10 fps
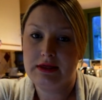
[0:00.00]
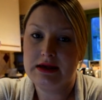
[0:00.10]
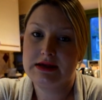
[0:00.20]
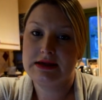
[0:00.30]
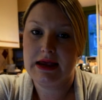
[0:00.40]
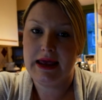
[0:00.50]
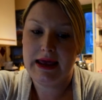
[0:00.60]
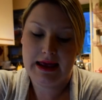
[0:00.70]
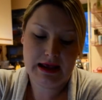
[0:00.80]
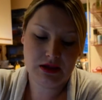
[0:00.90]
This
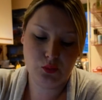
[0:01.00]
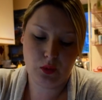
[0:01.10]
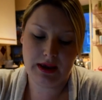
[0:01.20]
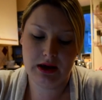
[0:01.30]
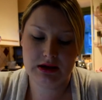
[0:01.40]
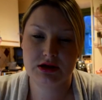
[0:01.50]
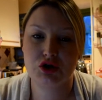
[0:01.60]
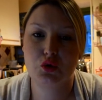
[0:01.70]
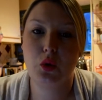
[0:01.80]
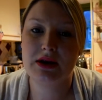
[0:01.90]
is weeks
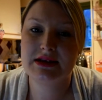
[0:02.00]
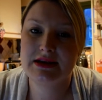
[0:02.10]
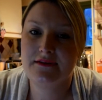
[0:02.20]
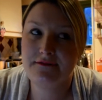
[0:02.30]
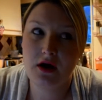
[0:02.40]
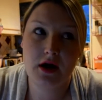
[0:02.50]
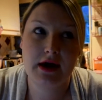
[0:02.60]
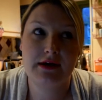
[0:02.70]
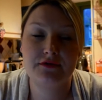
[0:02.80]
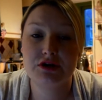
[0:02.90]

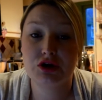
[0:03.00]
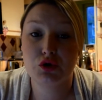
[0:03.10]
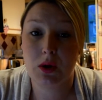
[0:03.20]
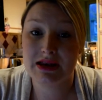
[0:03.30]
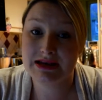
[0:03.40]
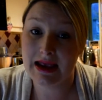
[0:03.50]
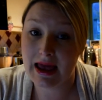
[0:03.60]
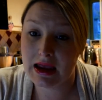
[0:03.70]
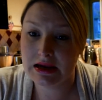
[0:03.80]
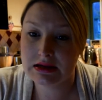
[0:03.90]
25 to
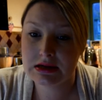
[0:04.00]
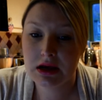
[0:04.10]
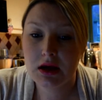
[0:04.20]
28.